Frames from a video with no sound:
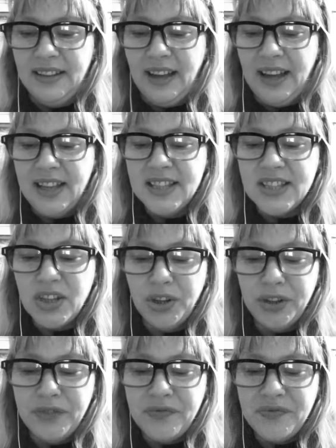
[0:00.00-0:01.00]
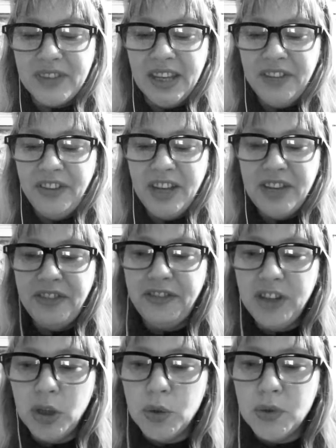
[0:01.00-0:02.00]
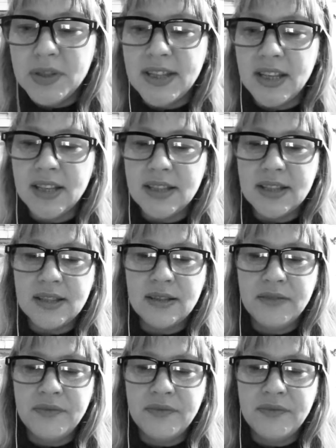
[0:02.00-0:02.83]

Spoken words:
And so if he feels this